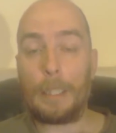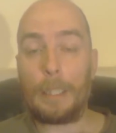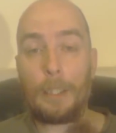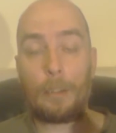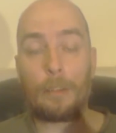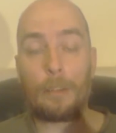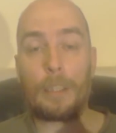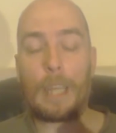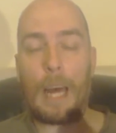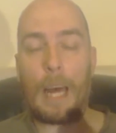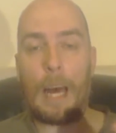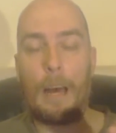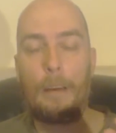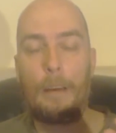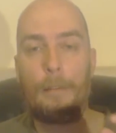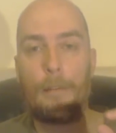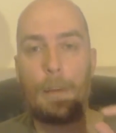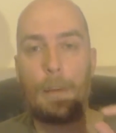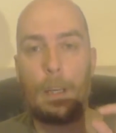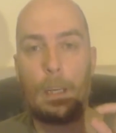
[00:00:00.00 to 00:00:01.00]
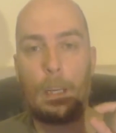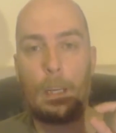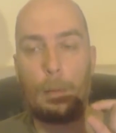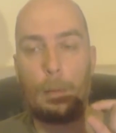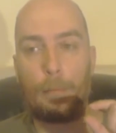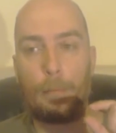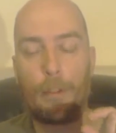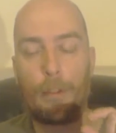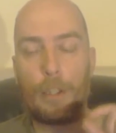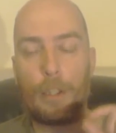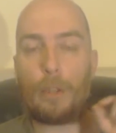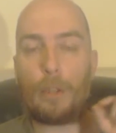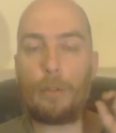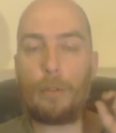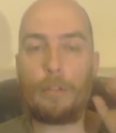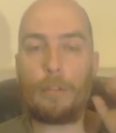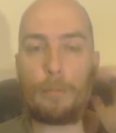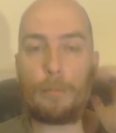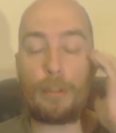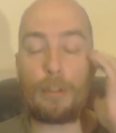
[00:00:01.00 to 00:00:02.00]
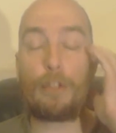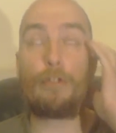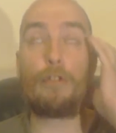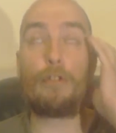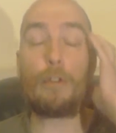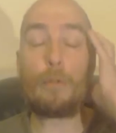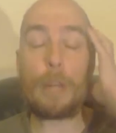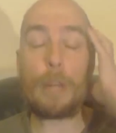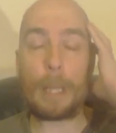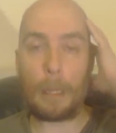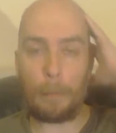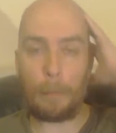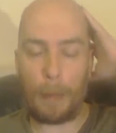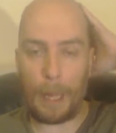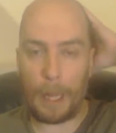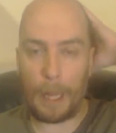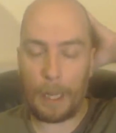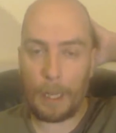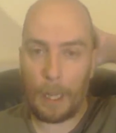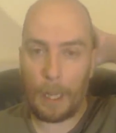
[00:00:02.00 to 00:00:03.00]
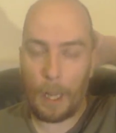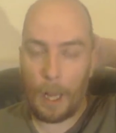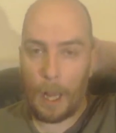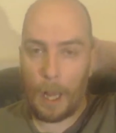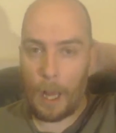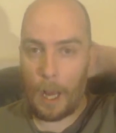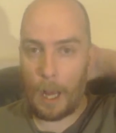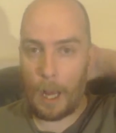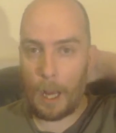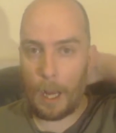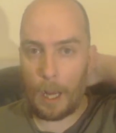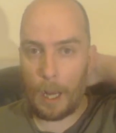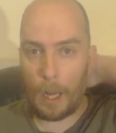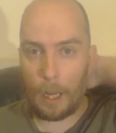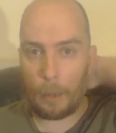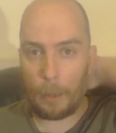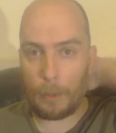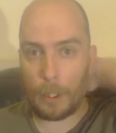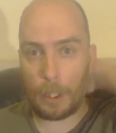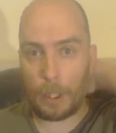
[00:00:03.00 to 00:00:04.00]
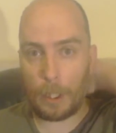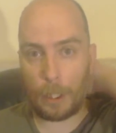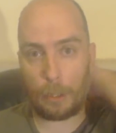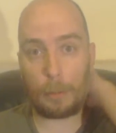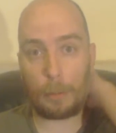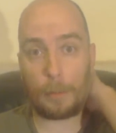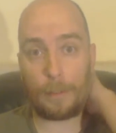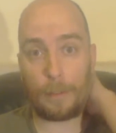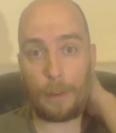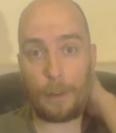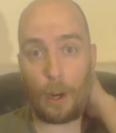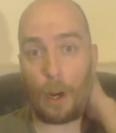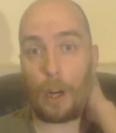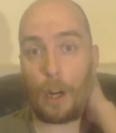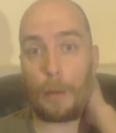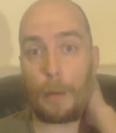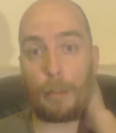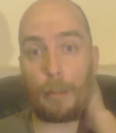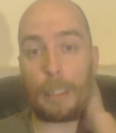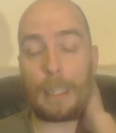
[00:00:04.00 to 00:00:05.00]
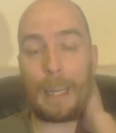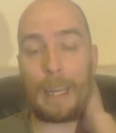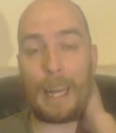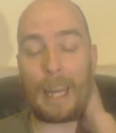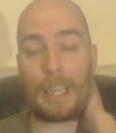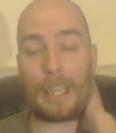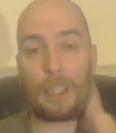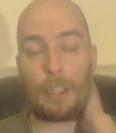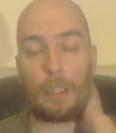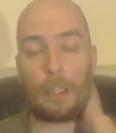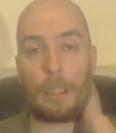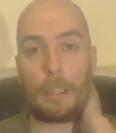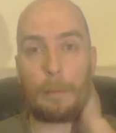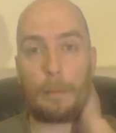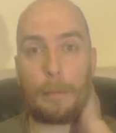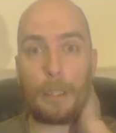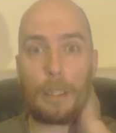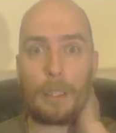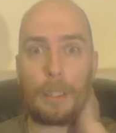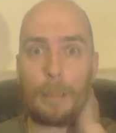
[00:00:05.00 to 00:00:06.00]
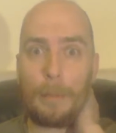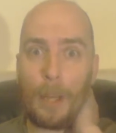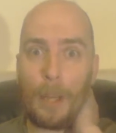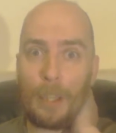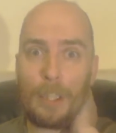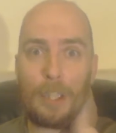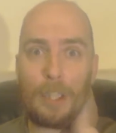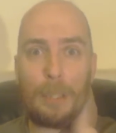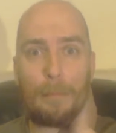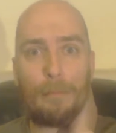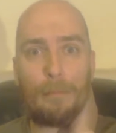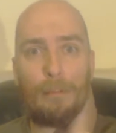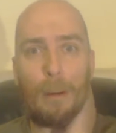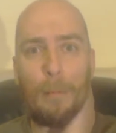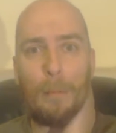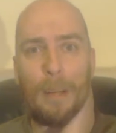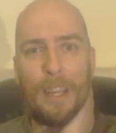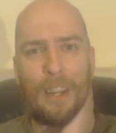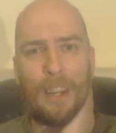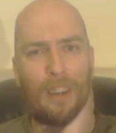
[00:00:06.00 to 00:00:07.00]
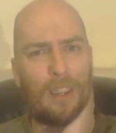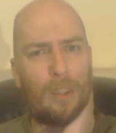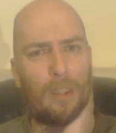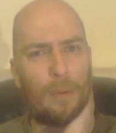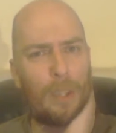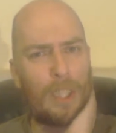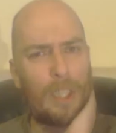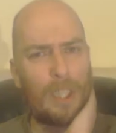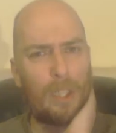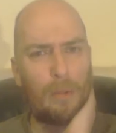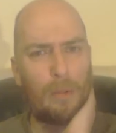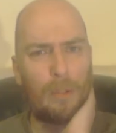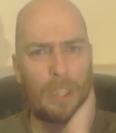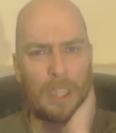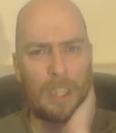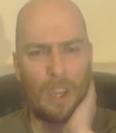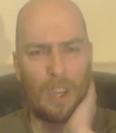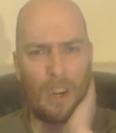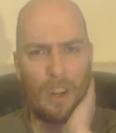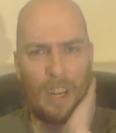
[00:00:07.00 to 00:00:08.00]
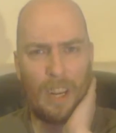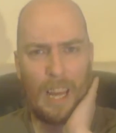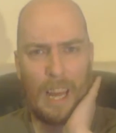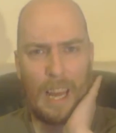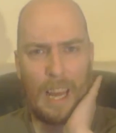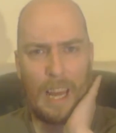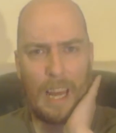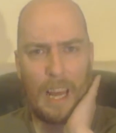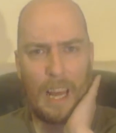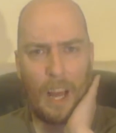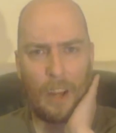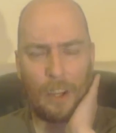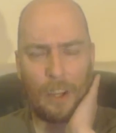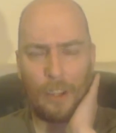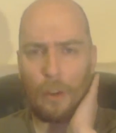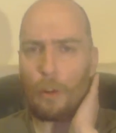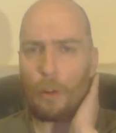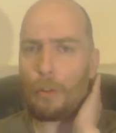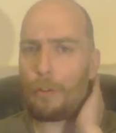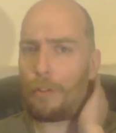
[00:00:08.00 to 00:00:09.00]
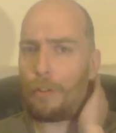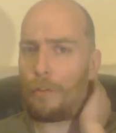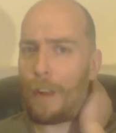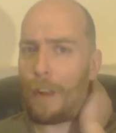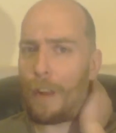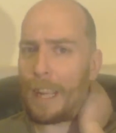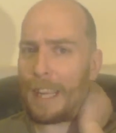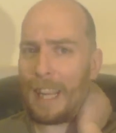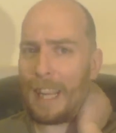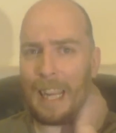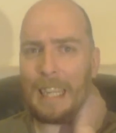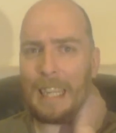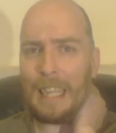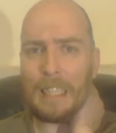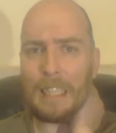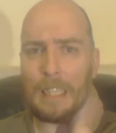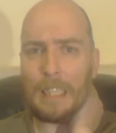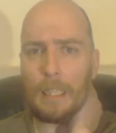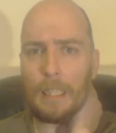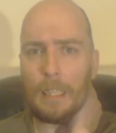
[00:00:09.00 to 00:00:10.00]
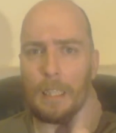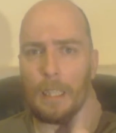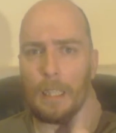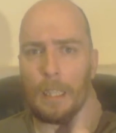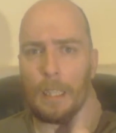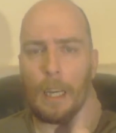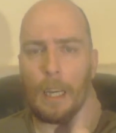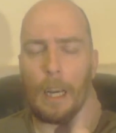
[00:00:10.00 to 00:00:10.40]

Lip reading: It does have a protruding pin, which is suitable for hybrid connections, but to be honest, you're probably not going to want to use this on an unregulated